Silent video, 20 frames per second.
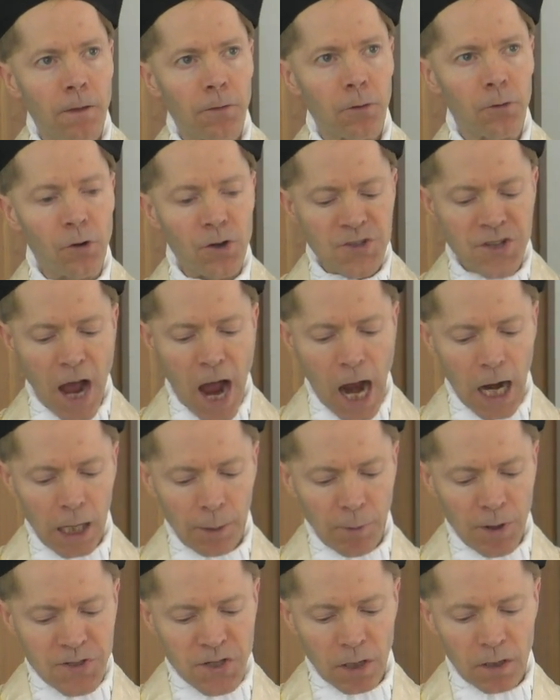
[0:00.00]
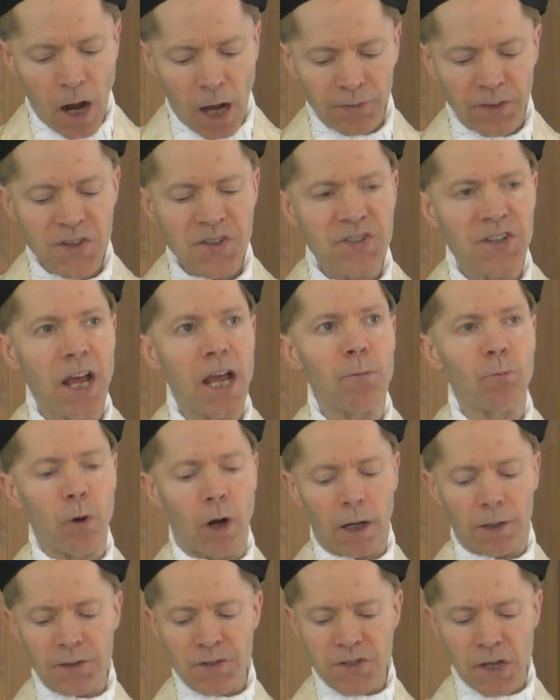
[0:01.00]
The new sacraments are not the same
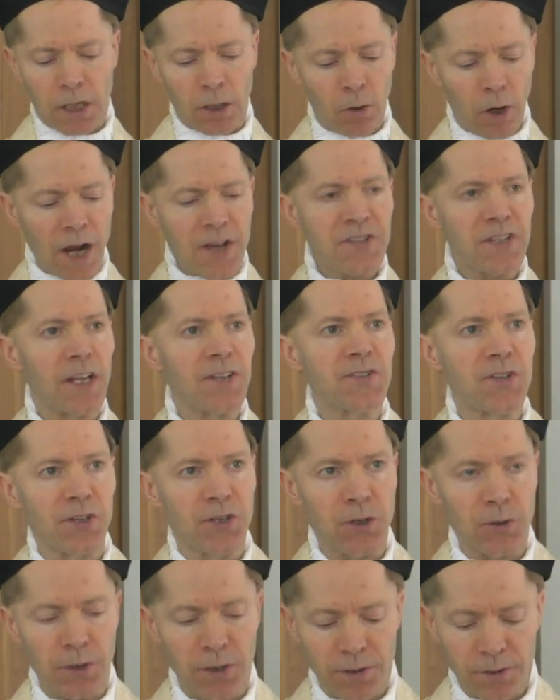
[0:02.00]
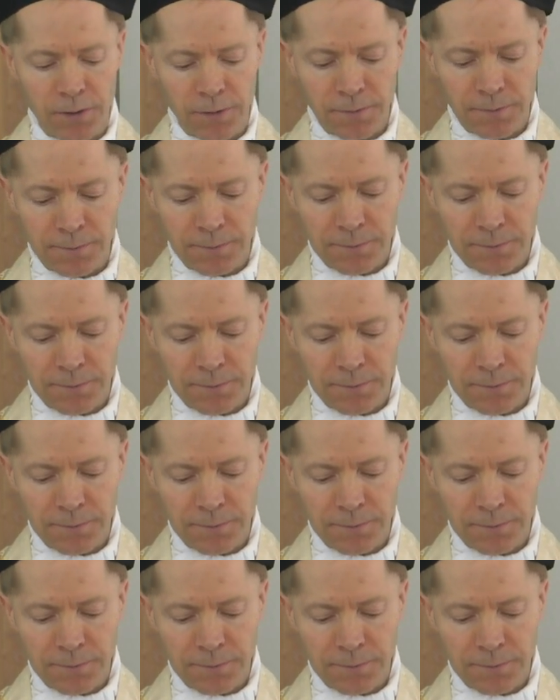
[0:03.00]
ones that Christ instituted.